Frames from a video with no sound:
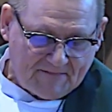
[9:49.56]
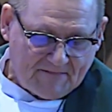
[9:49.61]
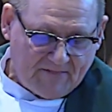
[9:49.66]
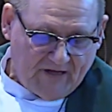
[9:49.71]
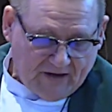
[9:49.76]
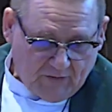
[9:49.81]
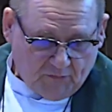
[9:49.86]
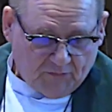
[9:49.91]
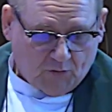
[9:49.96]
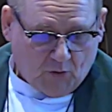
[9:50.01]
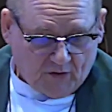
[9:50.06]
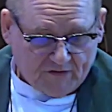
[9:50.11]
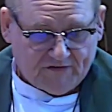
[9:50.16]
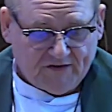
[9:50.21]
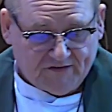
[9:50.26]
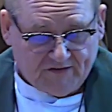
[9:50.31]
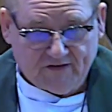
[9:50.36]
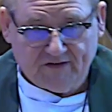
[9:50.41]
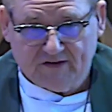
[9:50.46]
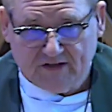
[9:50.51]
That, of course,
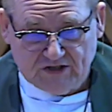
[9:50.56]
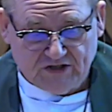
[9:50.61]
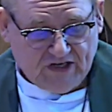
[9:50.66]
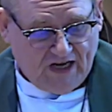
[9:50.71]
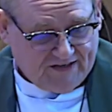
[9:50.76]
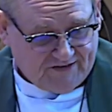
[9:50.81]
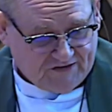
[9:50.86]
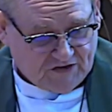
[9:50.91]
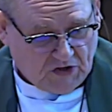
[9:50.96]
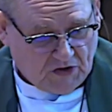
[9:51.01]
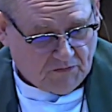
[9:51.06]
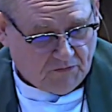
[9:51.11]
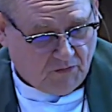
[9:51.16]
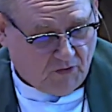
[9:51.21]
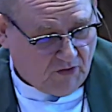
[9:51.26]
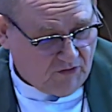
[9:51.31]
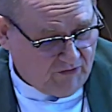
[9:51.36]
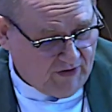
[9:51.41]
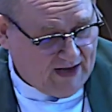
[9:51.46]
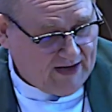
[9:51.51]
is a suggestion
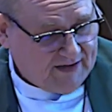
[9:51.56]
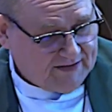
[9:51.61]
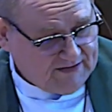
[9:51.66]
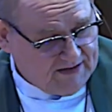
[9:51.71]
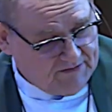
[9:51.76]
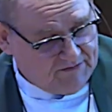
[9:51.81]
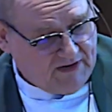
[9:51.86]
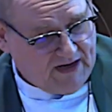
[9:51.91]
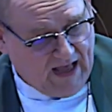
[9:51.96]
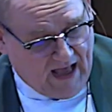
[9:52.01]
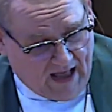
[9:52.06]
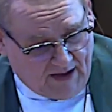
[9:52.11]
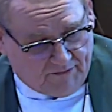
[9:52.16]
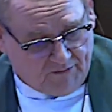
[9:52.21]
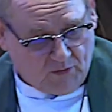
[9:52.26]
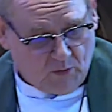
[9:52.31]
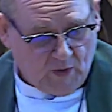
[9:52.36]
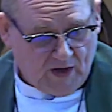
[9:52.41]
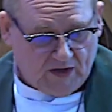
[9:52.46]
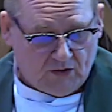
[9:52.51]
for a relatively
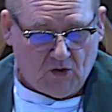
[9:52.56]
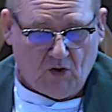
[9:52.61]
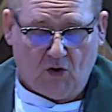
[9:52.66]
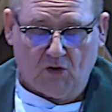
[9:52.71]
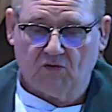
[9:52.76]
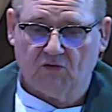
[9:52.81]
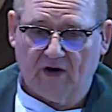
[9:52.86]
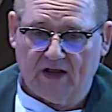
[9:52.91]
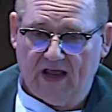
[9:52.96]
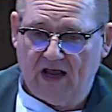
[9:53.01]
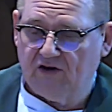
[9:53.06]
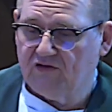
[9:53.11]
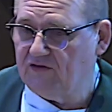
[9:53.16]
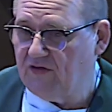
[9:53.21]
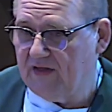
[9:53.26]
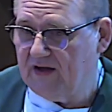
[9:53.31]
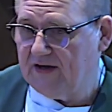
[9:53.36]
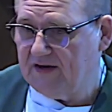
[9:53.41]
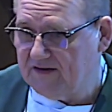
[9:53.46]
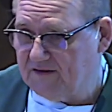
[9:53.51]
affluent
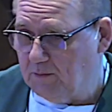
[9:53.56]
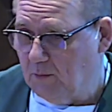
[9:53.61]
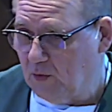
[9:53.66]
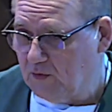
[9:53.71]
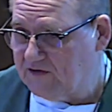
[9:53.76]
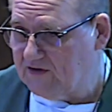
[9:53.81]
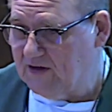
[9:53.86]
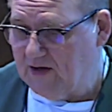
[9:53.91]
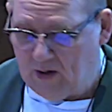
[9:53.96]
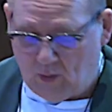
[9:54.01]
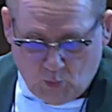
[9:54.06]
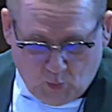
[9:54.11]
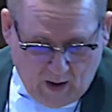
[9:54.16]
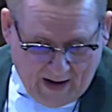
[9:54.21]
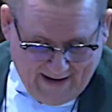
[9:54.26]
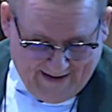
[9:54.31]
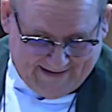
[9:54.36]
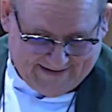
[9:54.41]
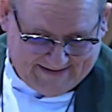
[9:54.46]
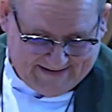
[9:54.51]
congregation that is mostly
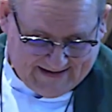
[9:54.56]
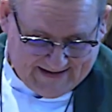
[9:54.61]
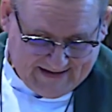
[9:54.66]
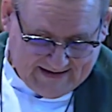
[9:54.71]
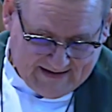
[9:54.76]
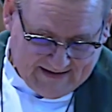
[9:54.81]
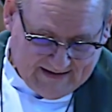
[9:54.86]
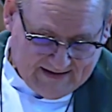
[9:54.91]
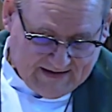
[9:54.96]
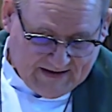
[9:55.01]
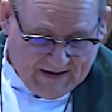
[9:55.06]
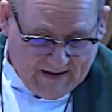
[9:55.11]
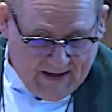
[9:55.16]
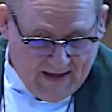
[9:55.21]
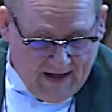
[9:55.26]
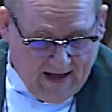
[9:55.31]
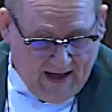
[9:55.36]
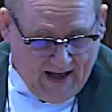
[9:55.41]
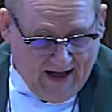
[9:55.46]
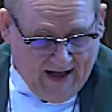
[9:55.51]
white.
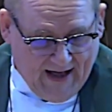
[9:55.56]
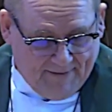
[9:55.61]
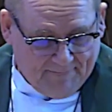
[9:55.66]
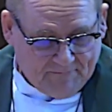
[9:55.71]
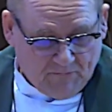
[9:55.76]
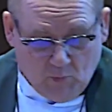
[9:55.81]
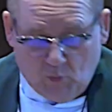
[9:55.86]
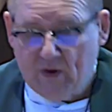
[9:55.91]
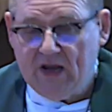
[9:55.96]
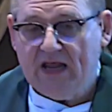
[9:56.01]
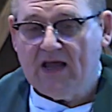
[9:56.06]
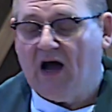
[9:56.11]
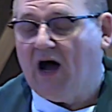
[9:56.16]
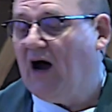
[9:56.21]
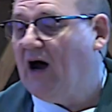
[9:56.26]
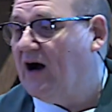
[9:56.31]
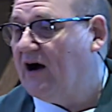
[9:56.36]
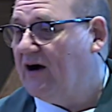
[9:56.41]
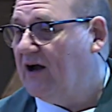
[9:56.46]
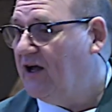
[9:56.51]
We
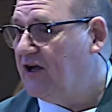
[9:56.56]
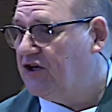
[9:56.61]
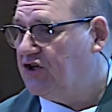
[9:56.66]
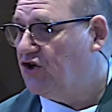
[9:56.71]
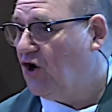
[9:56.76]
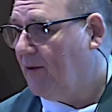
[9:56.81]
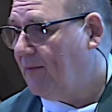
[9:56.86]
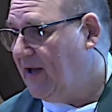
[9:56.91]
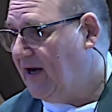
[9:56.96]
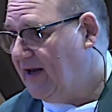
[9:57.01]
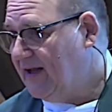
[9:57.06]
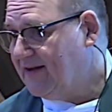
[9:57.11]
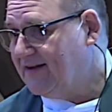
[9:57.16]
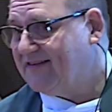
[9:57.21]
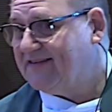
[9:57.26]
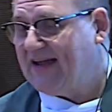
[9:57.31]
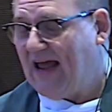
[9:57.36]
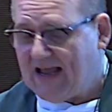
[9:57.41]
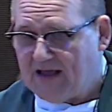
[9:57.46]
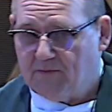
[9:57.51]
are a dominant
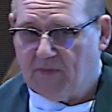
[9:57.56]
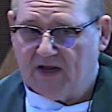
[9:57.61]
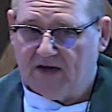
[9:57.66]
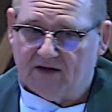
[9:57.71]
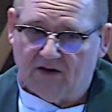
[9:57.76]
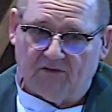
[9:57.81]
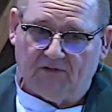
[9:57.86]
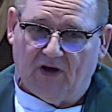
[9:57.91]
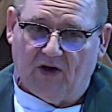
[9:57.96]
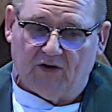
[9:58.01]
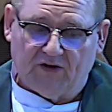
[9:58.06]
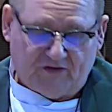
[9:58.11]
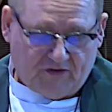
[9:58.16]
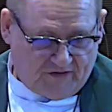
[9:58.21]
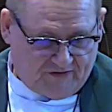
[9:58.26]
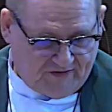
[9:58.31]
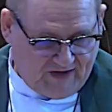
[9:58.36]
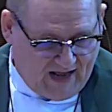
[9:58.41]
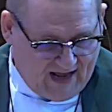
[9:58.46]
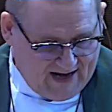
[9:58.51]
segment of our
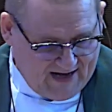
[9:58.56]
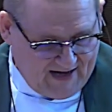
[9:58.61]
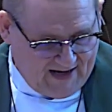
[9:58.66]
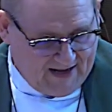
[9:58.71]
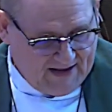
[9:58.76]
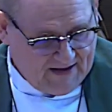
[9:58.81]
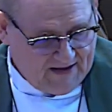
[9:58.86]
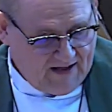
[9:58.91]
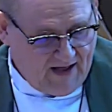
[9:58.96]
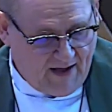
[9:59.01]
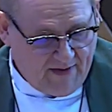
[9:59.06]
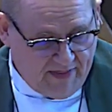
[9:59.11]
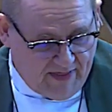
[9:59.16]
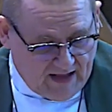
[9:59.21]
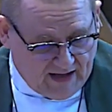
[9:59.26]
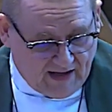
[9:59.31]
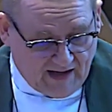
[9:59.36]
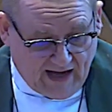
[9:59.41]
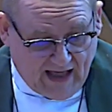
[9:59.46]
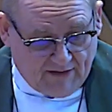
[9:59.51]
society. I
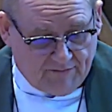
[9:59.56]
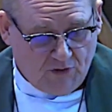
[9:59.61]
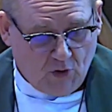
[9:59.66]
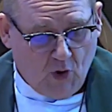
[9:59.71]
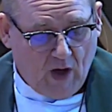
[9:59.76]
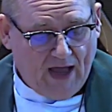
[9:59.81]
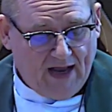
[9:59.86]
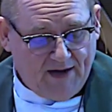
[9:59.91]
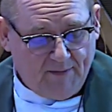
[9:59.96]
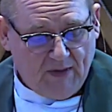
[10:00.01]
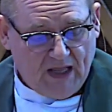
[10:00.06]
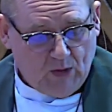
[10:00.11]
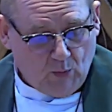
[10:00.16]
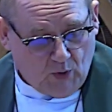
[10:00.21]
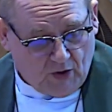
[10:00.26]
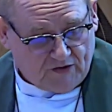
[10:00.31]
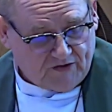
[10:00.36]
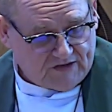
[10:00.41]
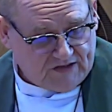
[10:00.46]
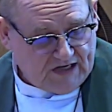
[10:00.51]
think love your enemy
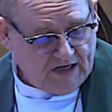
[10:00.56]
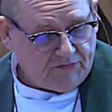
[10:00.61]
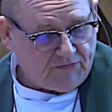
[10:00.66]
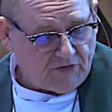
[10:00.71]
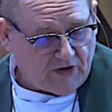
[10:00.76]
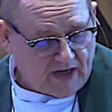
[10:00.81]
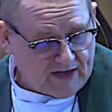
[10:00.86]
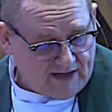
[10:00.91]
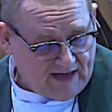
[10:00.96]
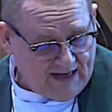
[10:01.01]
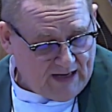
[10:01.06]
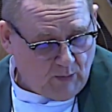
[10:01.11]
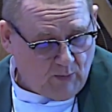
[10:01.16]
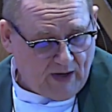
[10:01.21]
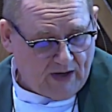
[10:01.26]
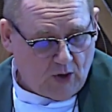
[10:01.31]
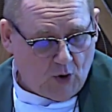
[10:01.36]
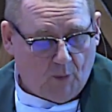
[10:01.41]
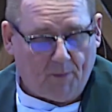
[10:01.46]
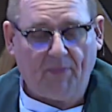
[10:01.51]
works differently
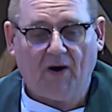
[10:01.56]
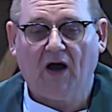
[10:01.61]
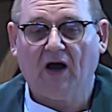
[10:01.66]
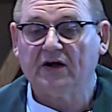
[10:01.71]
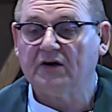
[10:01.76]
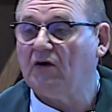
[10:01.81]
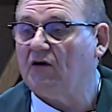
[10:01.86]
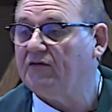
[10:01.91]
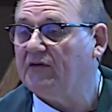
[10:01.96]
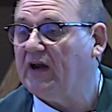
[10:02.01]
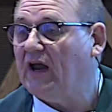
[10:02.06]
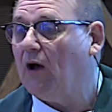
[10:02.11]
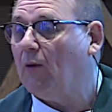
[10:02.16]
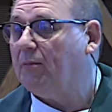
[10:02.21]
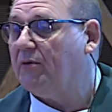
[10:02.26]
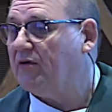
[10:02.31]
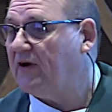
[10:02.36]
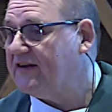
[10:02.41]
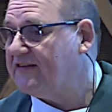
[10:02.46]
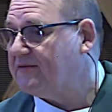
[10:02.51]
when you're part of an
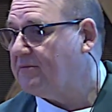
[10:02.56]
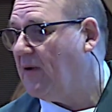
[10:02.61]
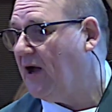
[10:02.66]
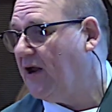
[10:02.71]
oppressed